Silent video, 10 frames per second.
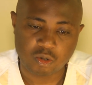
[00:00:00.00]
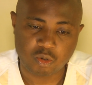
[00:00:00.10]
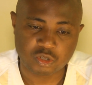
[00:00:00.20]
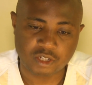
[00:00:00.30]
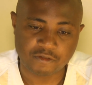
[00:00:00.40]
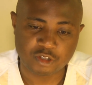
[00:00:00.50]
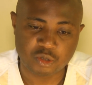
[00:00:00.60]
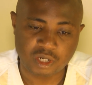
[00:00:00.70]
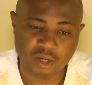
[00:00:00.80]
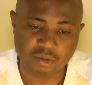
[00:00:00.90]

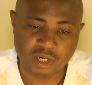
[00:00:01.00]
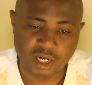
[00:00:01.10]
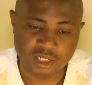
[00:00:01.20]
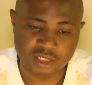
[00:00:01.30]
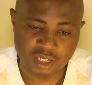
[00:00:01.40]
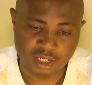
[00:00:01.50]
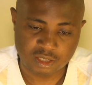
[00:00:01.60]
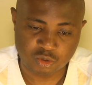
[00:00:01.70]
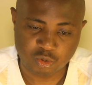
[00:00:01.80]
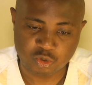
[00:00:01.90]
Conservation agriculture
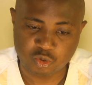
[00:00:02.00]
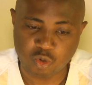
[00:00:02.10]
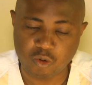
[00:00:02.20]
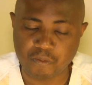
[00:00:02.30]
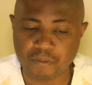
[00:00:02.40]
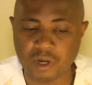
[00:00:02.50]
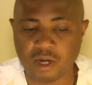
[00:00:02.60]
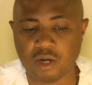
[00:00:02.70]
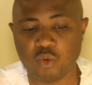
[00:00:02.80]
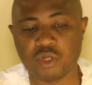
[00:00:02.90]
is also
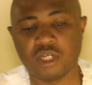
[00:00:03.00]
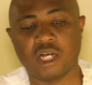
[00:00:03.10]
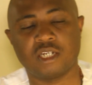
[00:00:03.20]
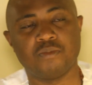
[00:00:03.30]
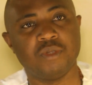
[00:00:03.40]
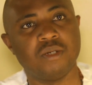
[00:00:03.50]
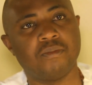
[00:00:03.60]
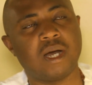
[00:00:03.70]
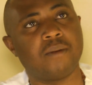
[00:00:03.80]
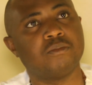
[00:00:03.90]
looking at
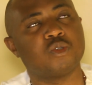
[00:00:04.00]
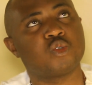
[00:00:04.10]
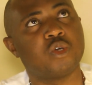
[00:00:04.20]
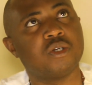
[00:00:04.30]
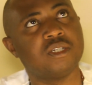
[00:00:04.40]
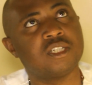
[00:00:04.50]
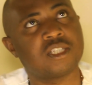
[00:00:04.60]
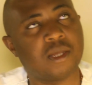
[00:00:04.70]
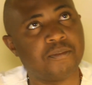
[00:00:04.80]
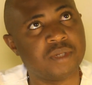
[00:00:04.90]
minimum soil
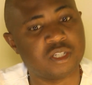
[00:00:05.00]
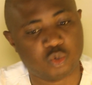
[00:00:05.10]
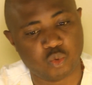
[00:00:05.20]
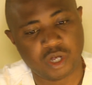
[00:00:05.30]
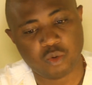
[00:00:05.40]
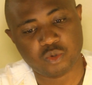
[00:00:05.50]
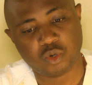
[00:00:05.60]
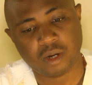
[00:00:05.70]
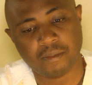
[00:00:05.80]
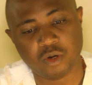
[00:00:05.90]
disturbance, where we
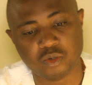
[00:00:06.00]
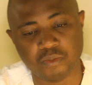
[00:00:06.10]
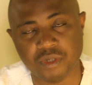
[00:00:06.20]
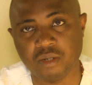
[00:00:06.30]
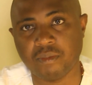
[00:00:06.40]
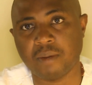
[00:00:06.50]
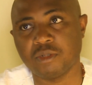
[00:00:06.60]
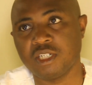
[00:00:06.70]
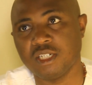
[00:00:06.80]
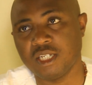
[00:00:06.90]
talk about
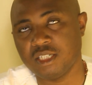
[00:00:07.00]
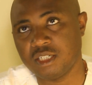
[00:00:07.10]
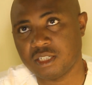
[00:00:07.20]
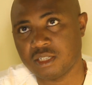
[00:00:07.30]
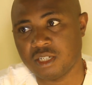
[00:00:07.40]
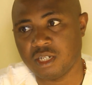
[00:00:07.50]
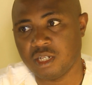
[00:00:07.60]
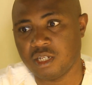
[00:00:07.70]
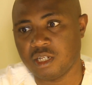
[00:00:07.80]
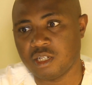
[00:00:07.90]
minimum tillage,
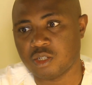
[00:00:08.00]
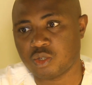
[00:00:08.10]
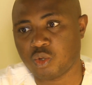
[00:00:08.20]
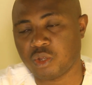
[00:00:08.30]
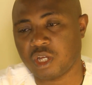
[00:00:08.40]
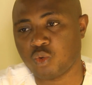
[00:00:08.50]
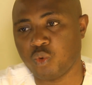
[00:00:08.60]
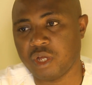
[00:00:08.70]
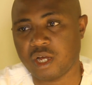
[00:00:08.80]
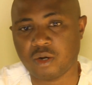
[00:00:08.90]
so that
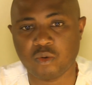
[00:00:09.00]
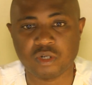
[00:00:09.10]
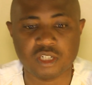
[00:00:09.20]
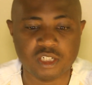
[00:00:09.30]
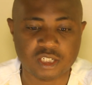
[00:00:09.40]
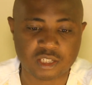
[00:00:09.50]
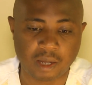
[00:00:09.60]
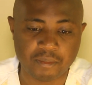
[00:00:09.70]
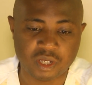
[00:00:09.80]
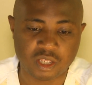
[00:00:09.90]
we are not
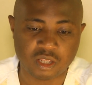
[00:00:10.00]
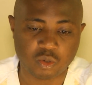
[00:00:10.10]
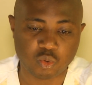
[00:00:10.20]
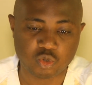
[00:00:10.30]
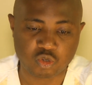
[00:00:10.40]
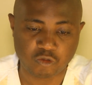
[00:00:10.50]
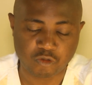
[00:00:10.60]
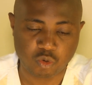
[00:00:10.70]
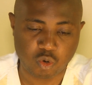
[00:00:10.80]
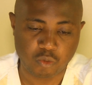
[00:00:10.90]
disturbing the roots of
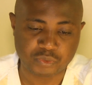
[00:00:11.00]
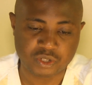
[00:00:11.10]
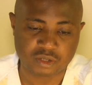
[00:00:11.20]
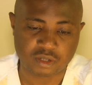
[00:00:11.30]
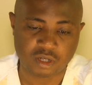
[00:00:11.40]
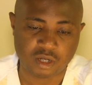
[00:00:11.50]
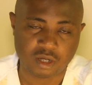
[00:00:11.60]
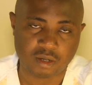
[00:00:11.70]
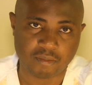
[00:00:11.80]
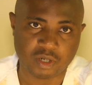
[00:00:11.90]
crops,
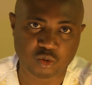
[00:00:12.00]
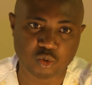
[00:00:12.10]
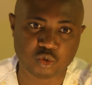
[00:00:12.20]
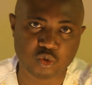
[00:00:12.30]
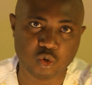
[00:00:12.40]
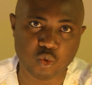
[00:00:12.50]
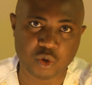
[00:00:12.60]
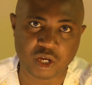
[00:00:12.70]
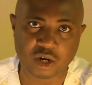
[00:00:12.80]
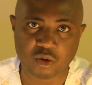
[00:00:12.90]
but also
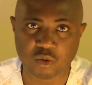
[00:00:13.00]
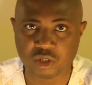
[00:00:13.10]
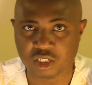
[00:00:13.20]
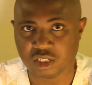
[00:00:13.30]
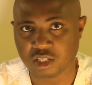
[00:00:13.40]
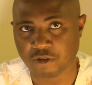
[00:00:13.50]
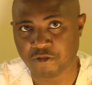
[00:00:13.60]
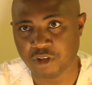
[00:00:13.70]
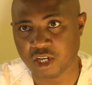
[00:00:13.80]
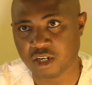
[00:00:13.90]
we are not
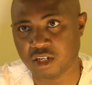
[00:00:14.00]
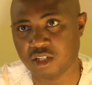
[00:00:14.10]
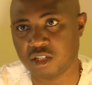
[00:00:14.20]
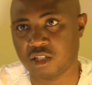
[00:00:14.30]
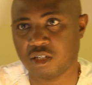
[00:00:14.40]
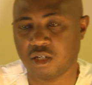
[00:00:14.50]
interfering